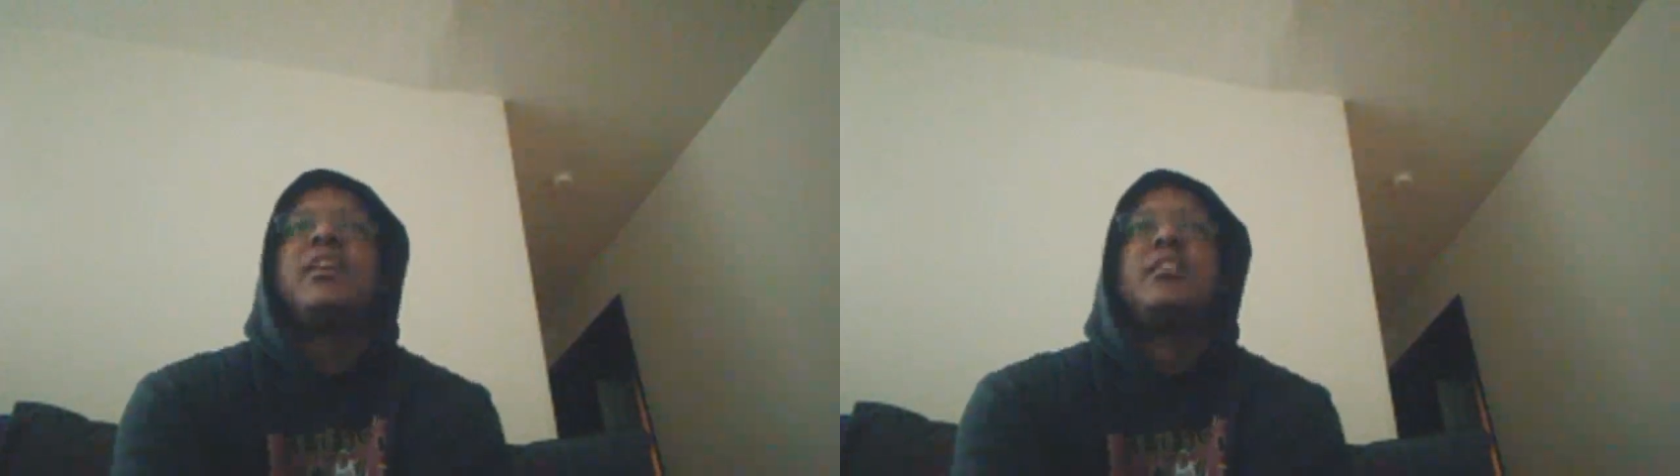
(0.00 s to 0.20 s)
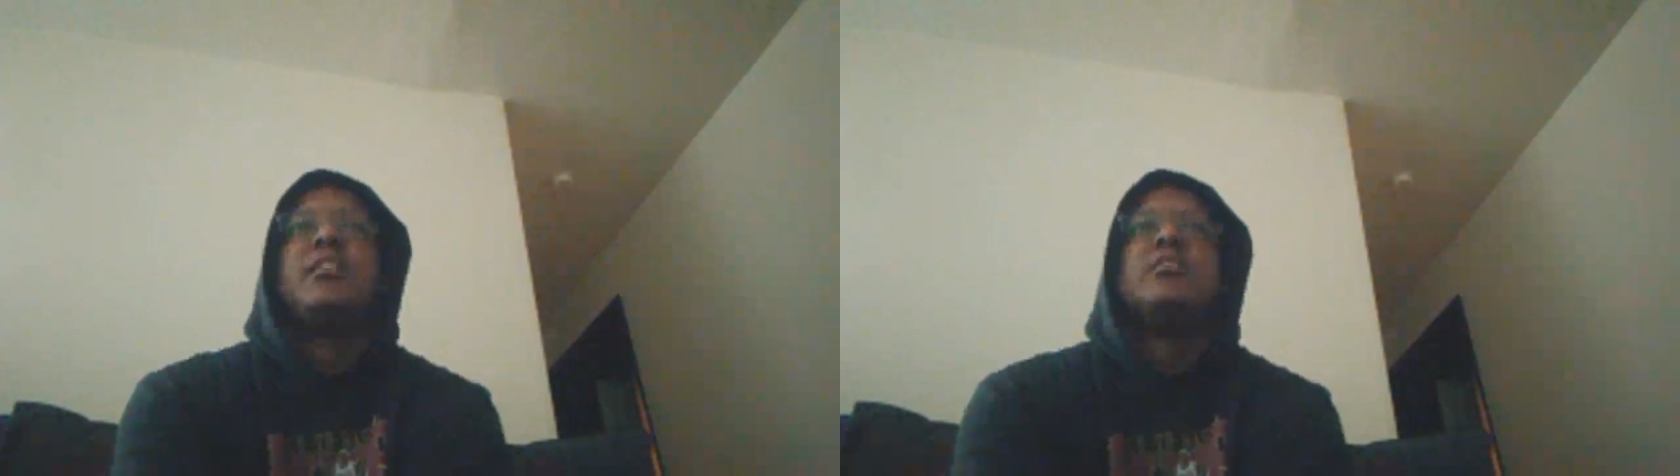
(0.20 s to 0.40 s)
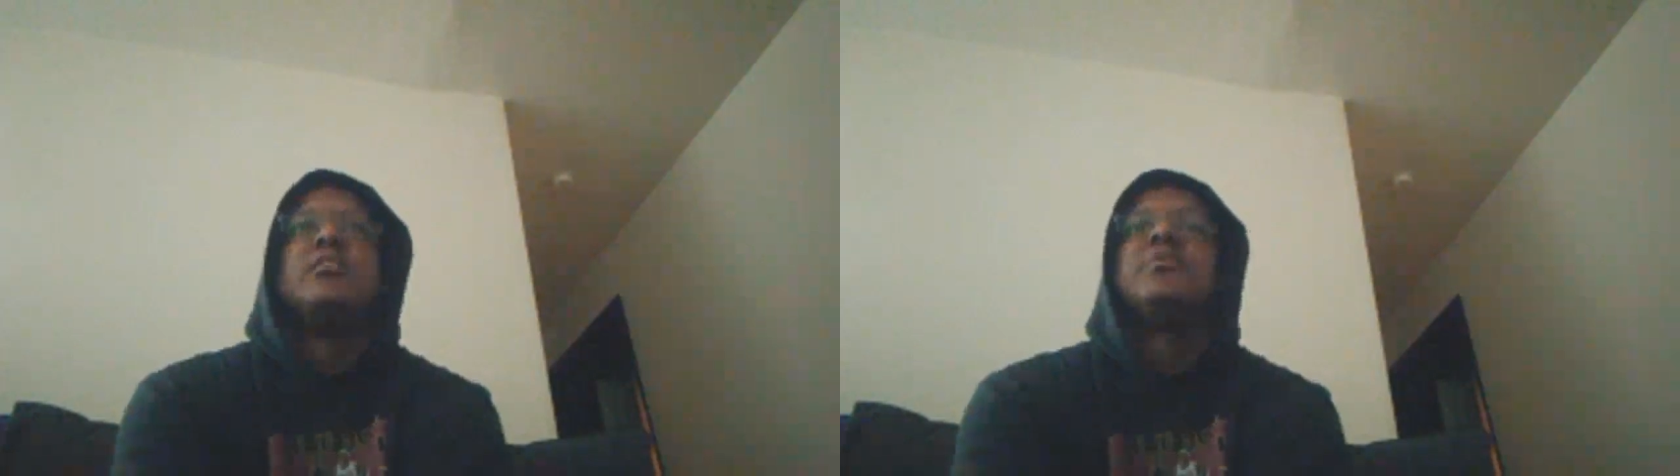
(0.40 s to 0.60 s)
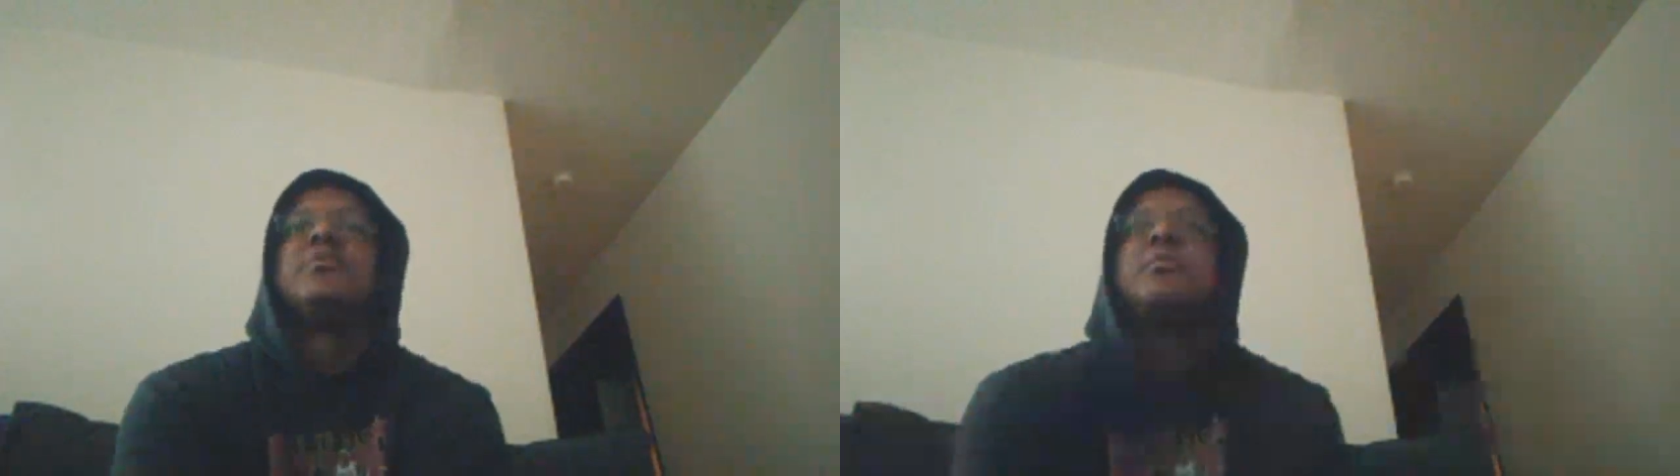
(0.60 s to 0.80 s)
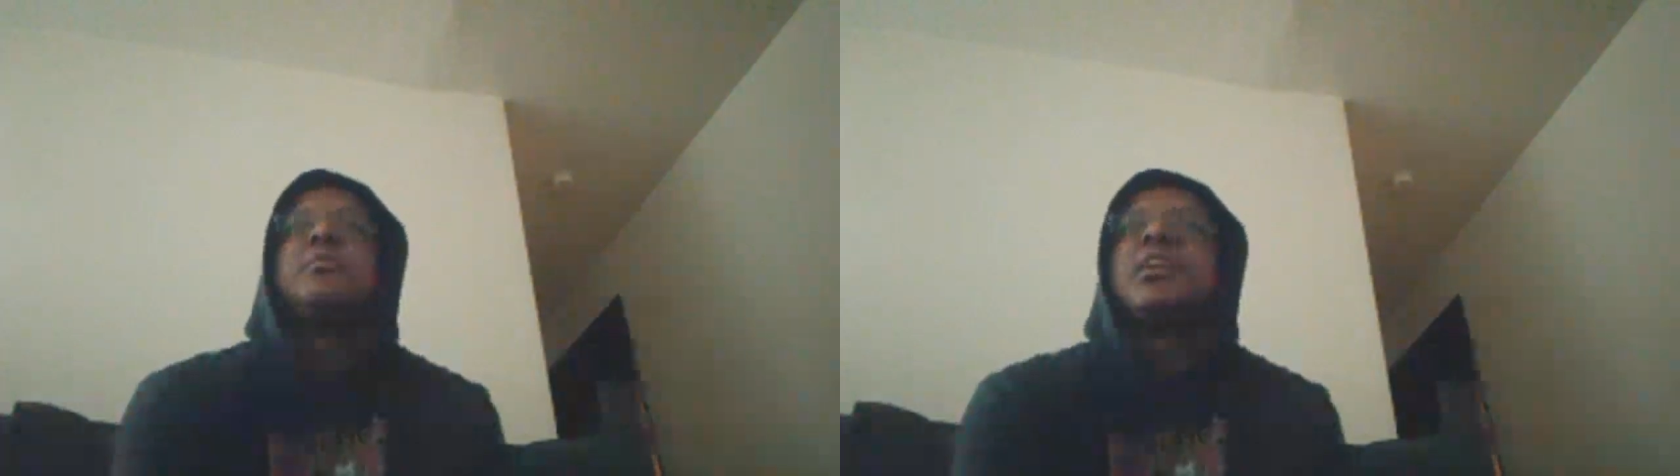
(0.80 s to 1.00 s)
something
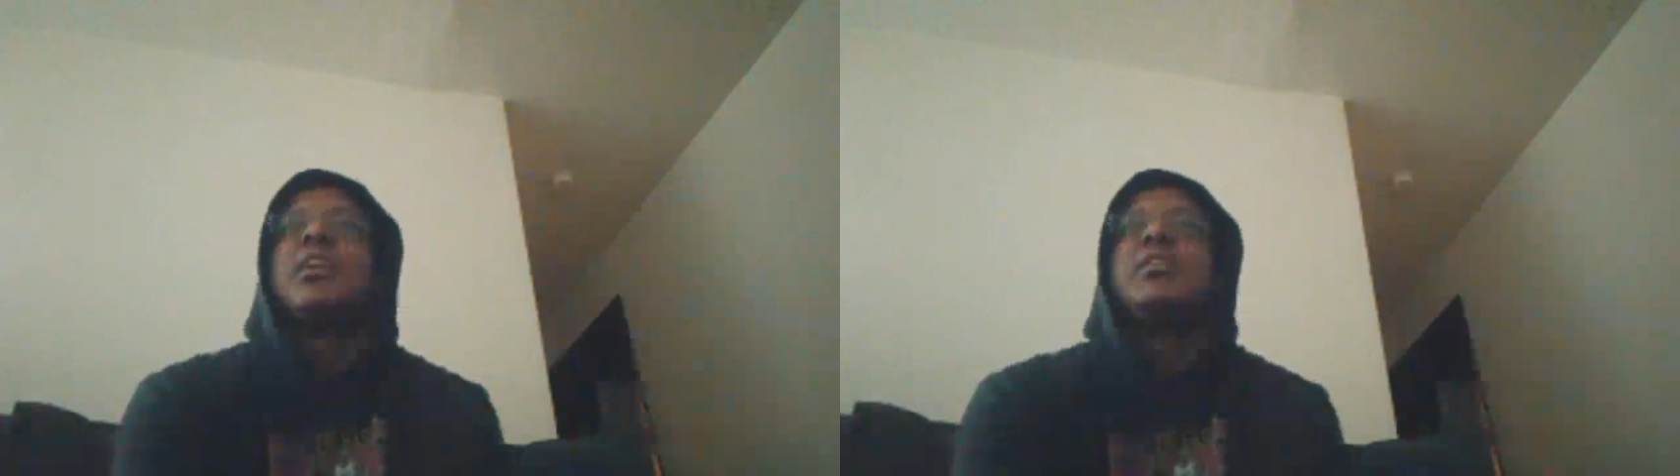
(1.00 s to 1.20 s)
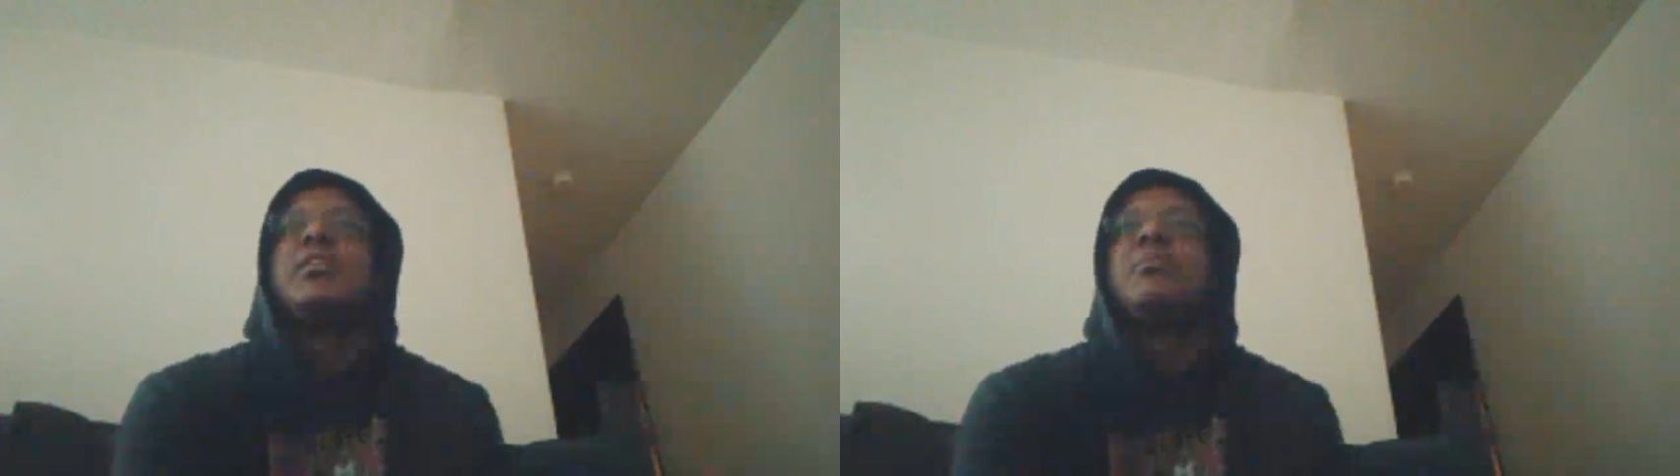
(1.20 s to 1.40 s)
Bay,